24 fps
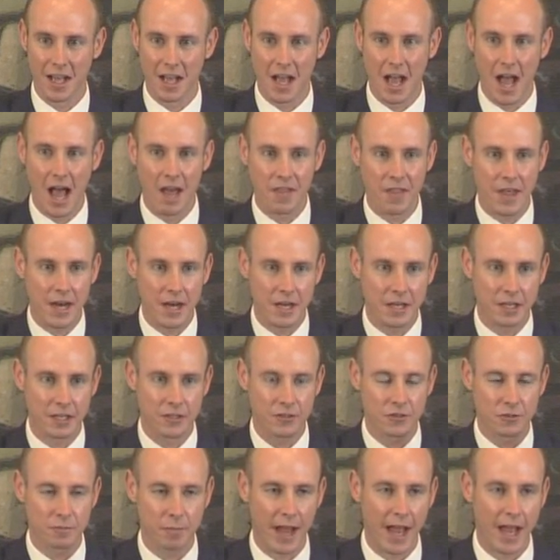And then it
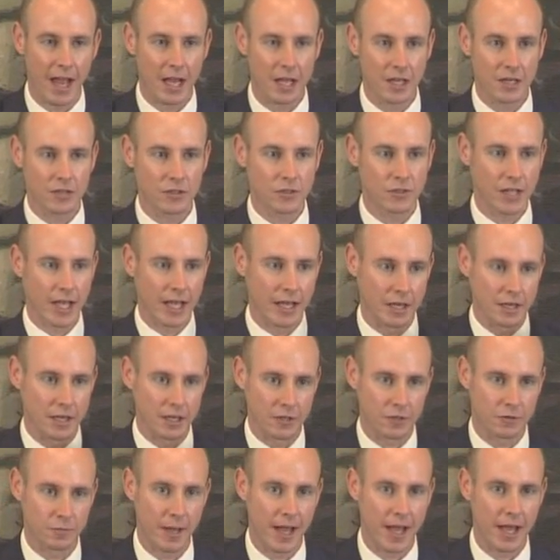expands and it
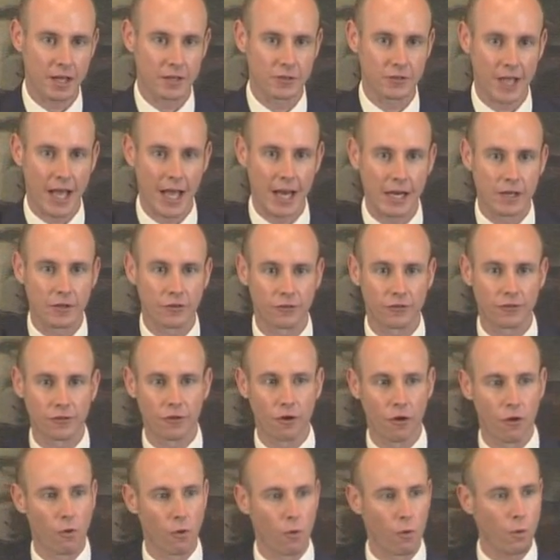expands and it
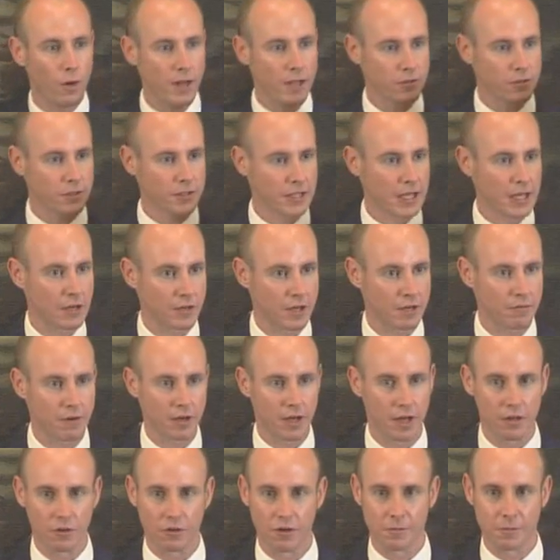squeezes out every
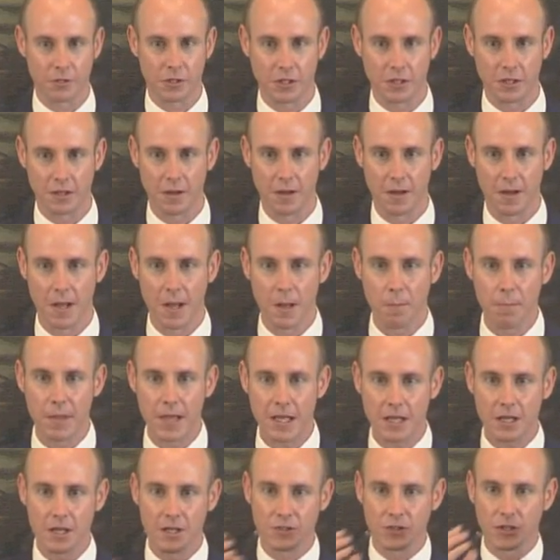other option
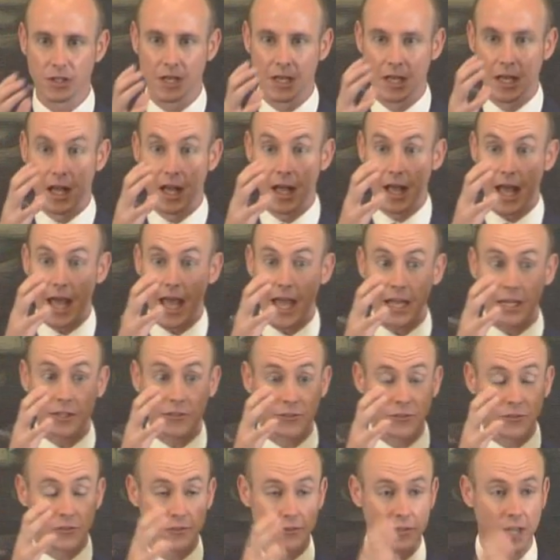because a
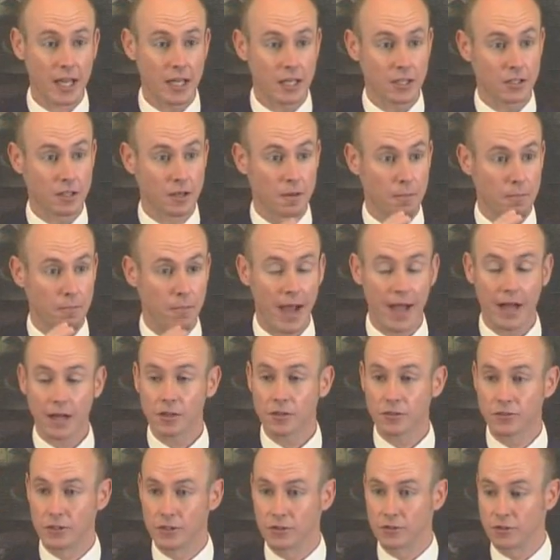state-backed
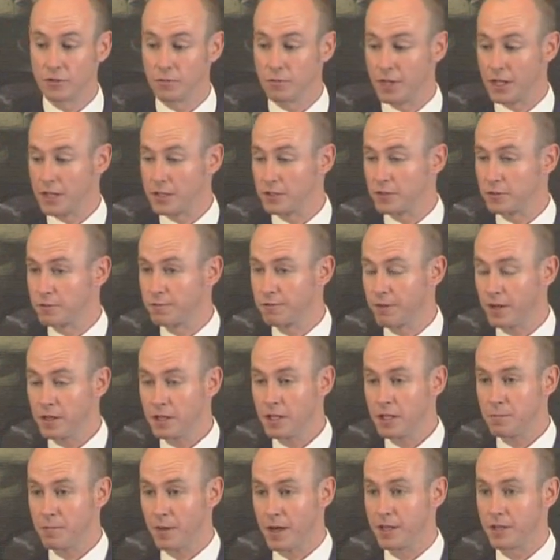system that is
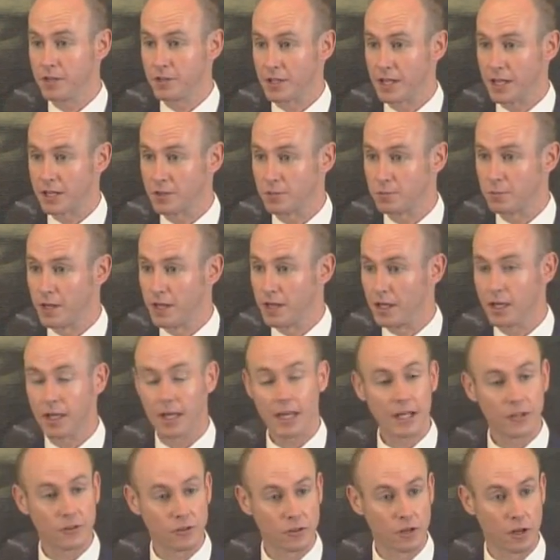funded by the taxpayer
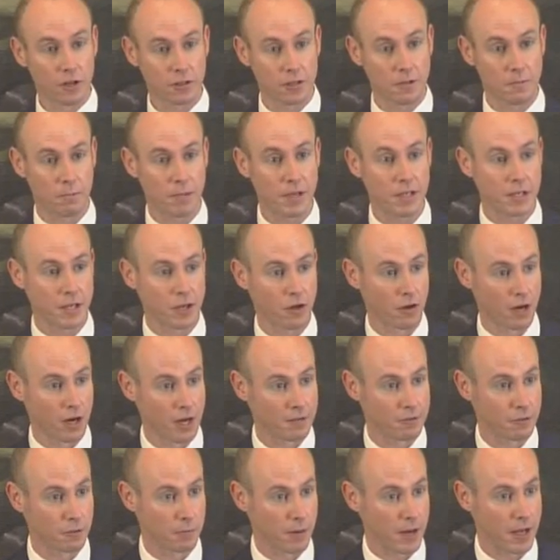is not competing on a
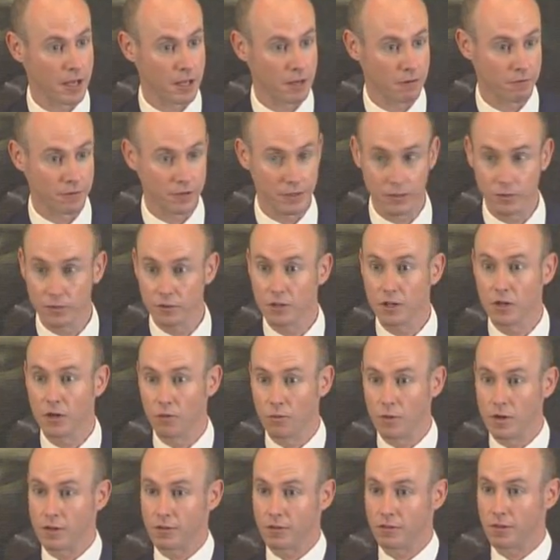level playing field
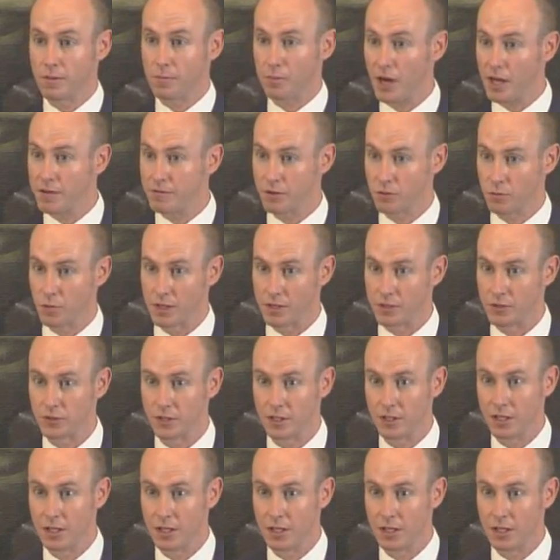with the private ones.